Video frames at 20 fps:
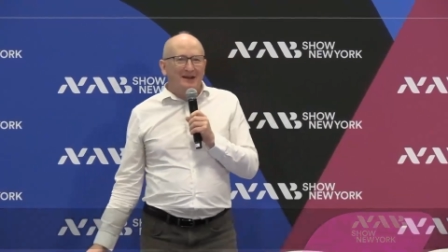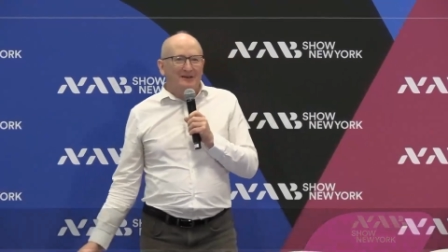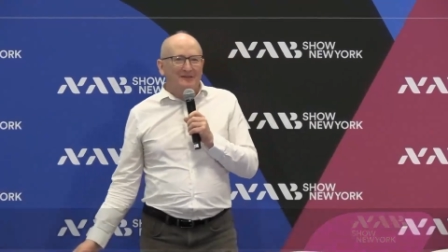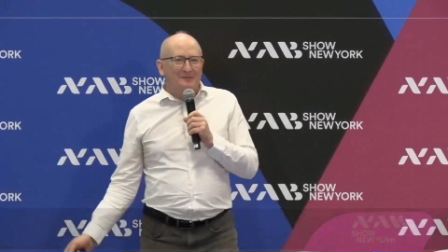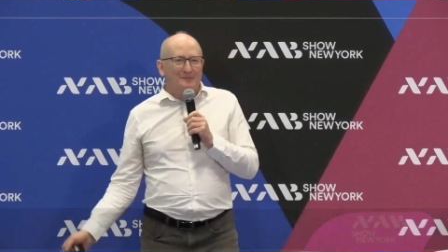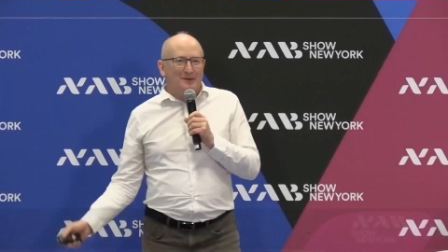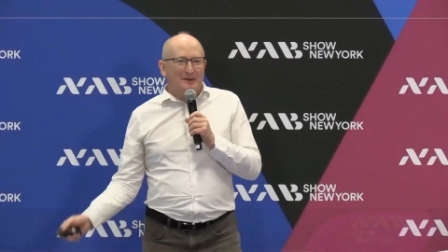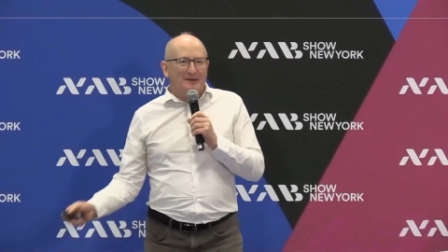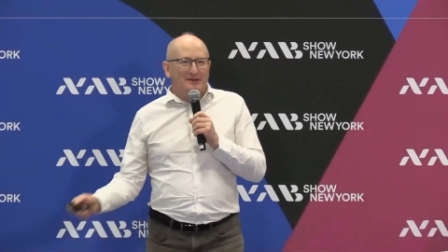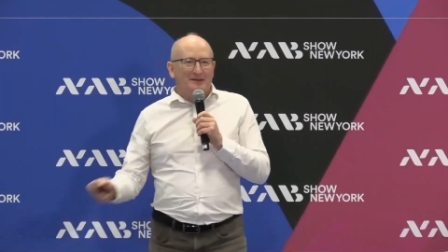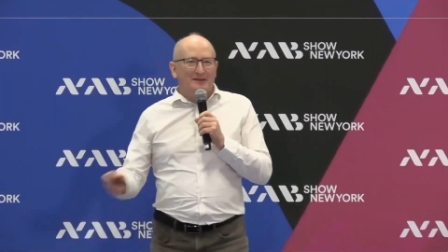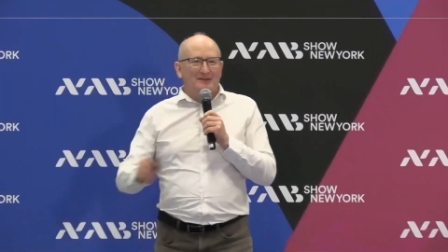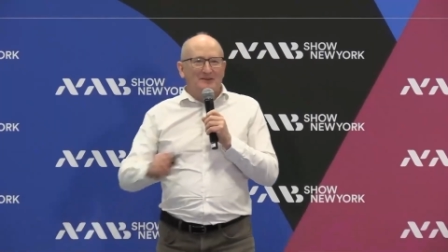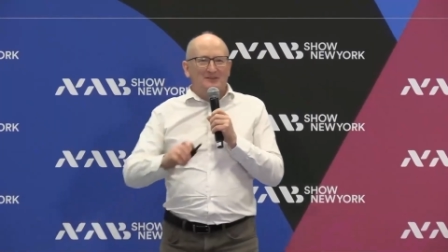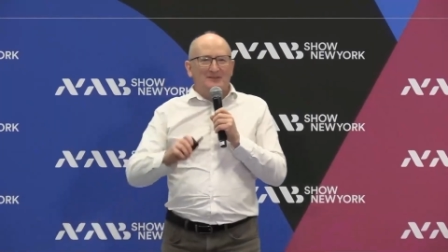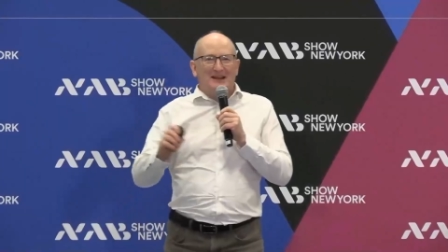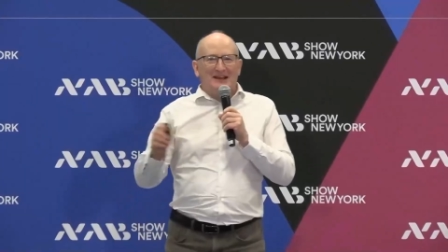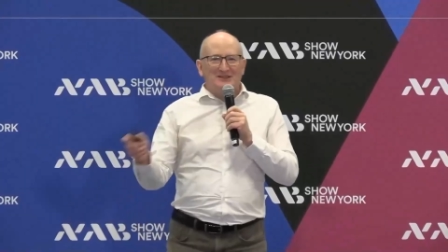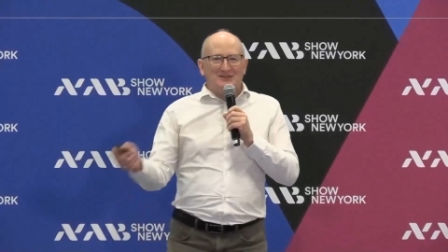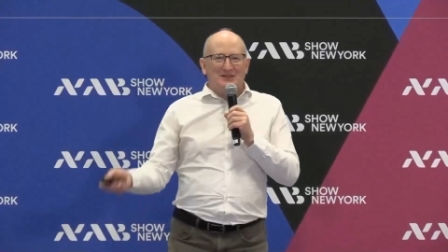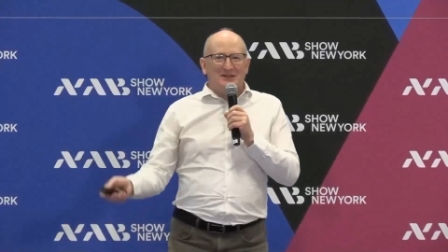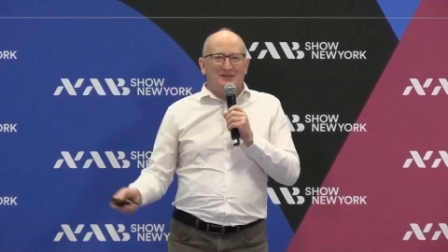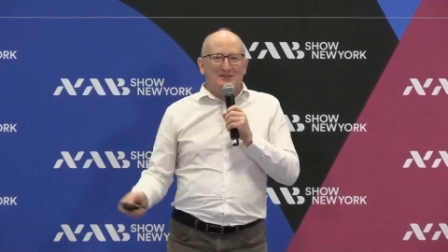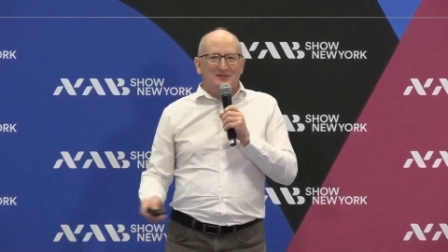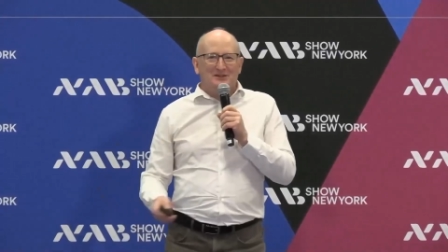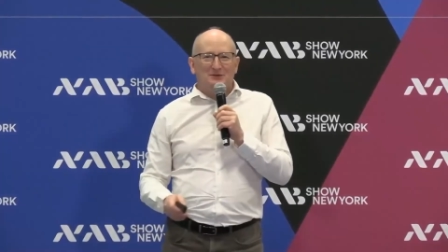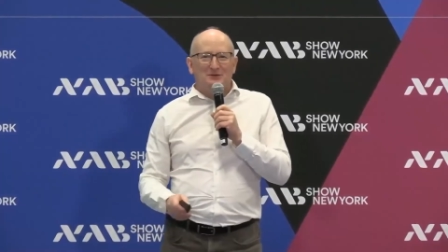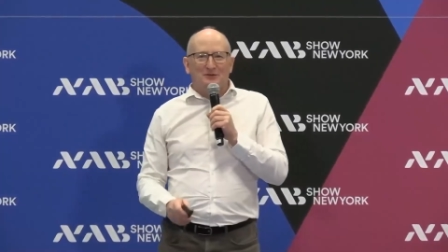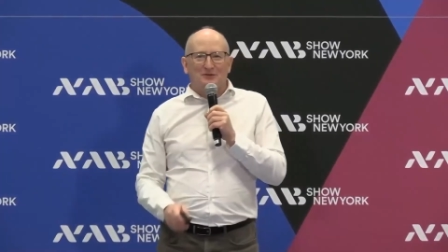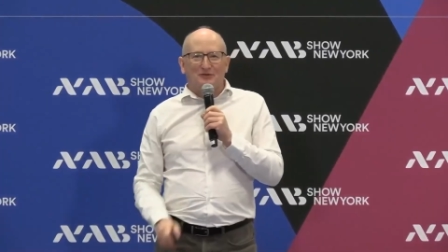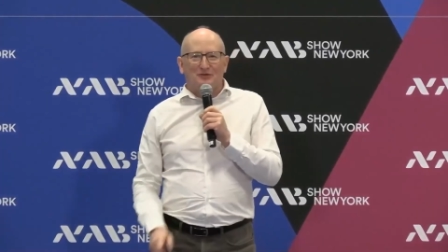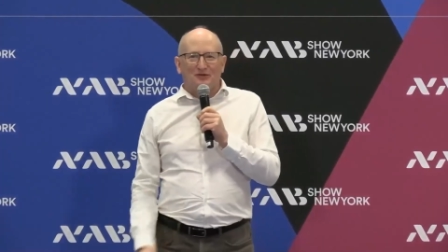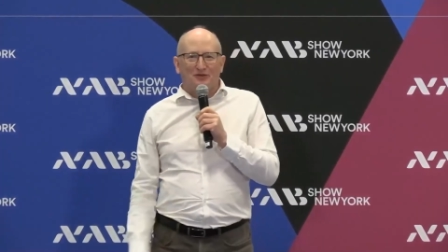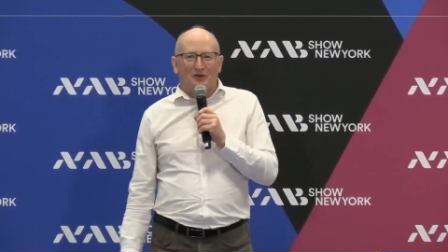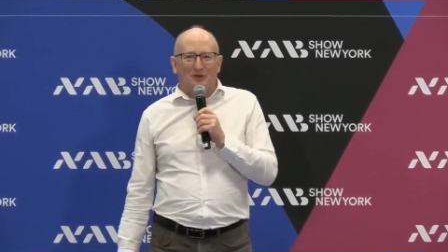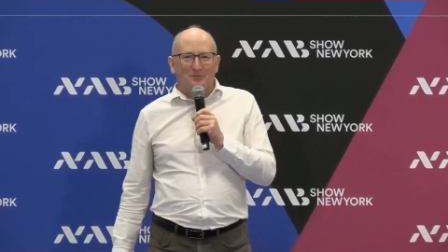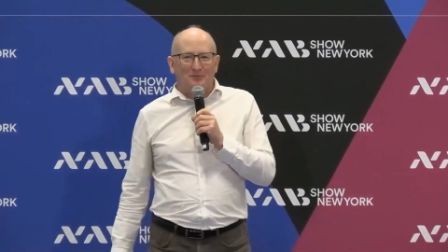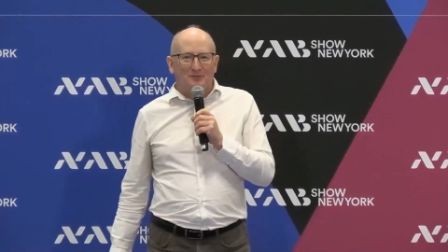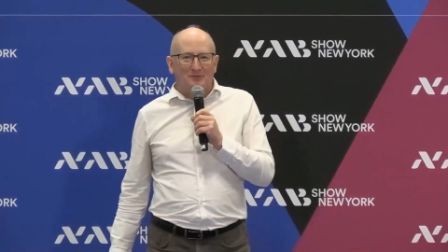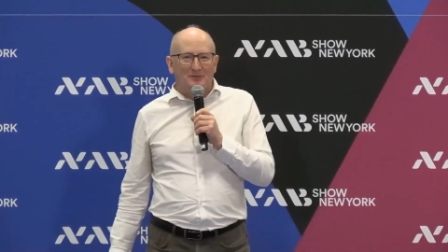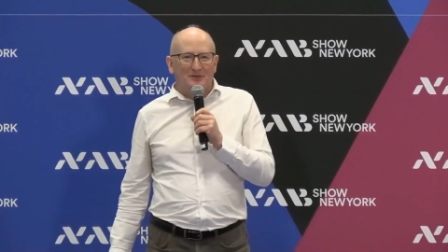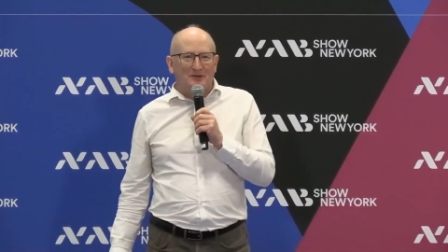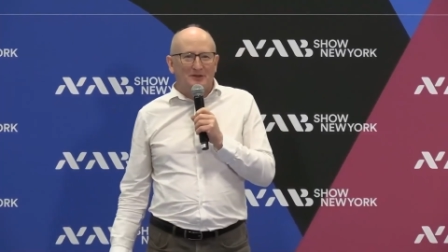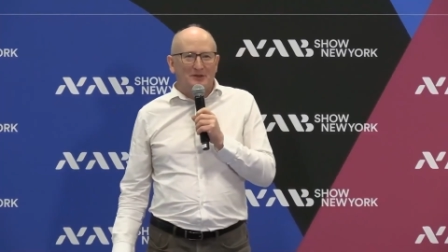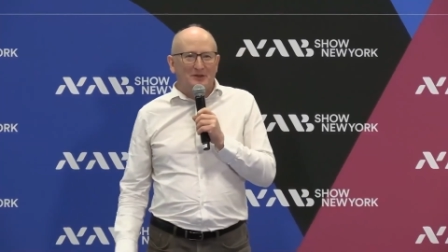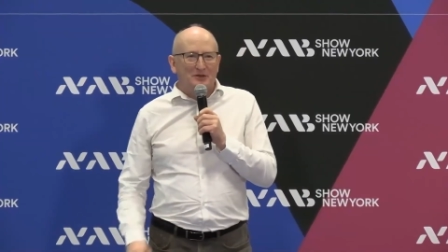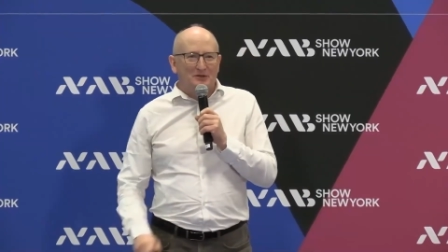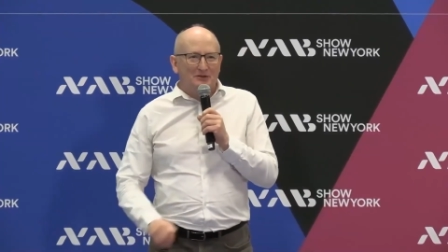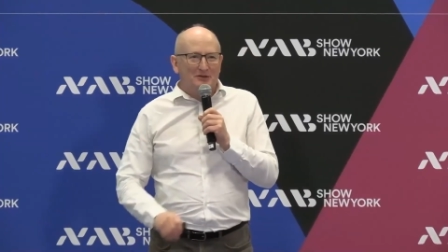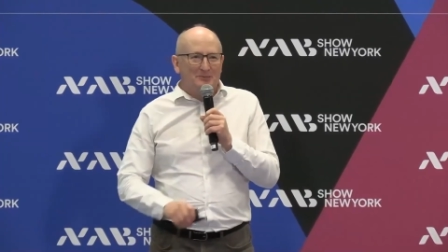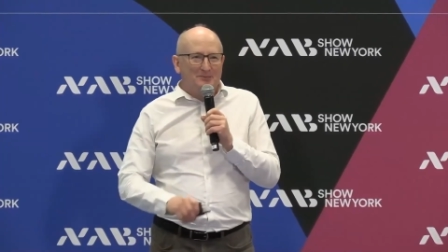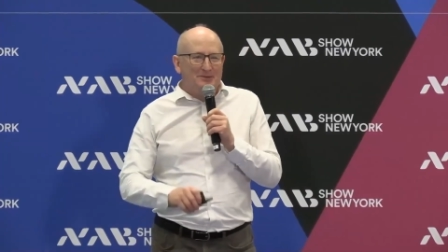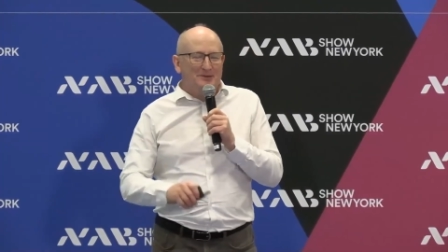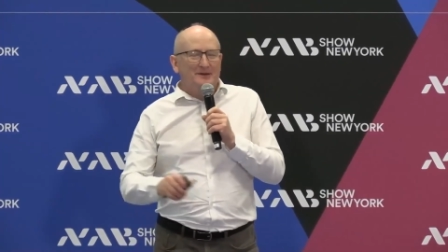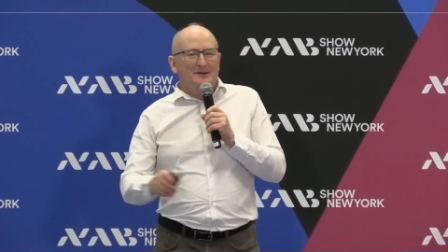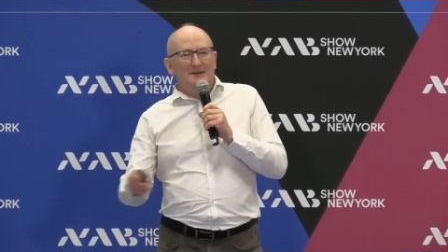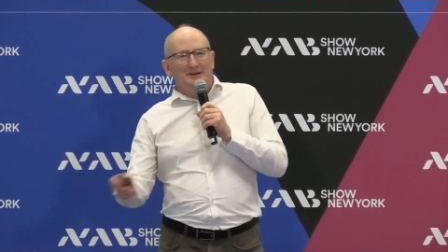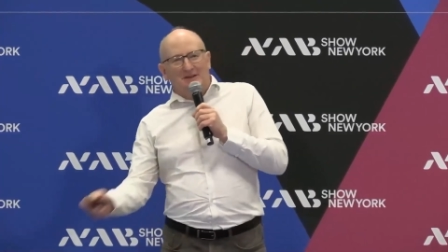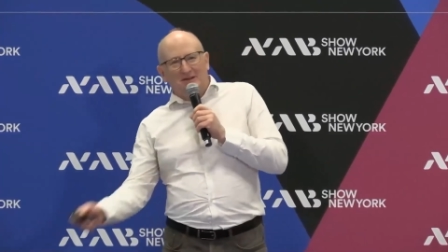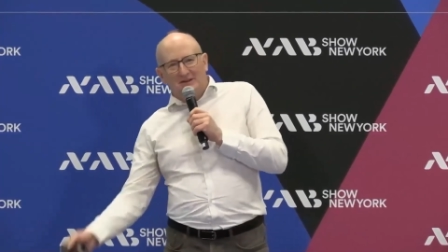I've been dashing to and from Europe